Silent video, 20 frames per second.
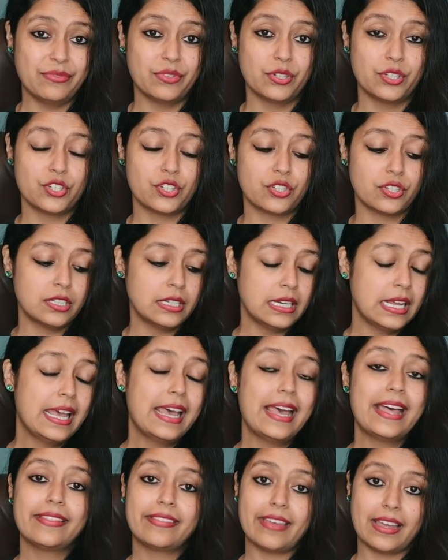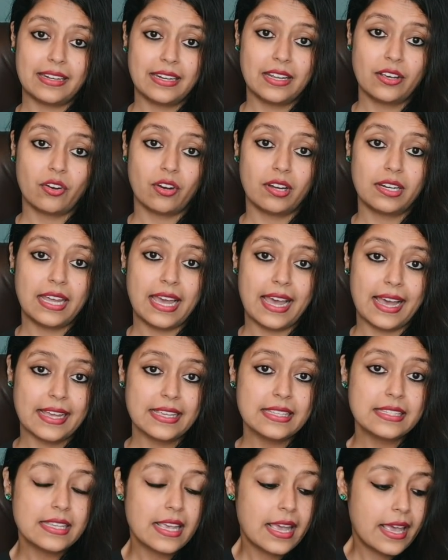version that Nikon
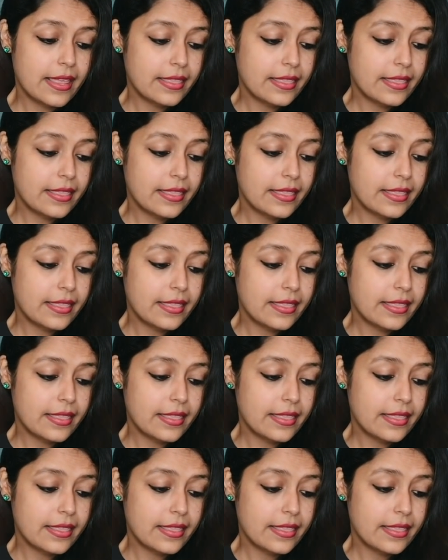has.